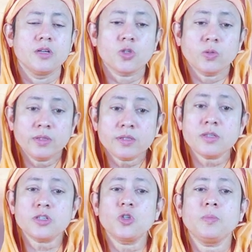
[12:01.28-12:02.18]
So this
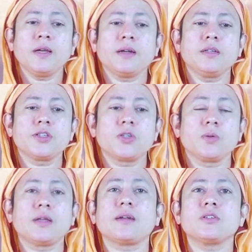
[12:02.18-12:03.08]
is to be
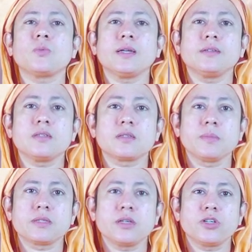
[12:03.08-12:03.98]
understood. That is why this
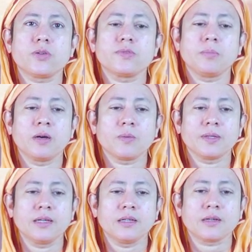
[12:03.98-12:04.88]
message of the
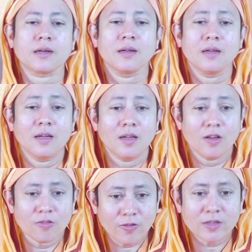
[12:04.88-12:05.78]
Bhagavad Gita.
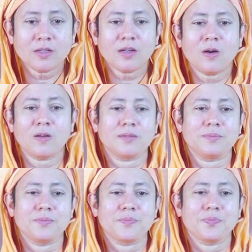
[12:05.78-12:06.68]
Further
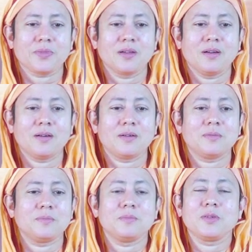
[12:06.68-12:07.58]

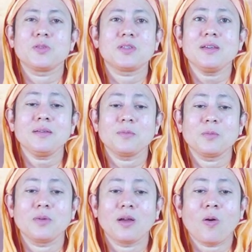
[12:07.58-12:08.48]
on, you see,
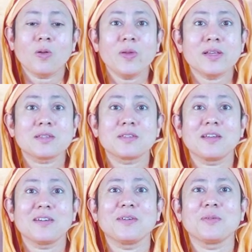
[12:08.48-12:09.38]
always
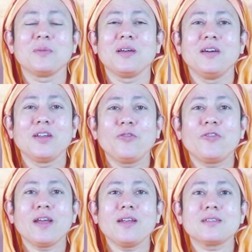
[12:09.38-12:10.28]
the
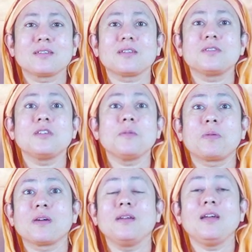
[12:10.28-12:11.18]
refrain is Tasya
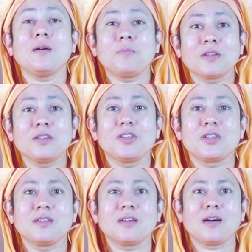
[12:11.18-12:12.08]
Prajna
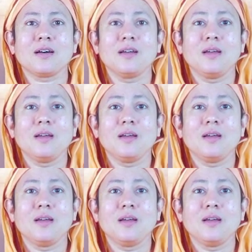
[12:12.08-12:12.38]
Pratishthita.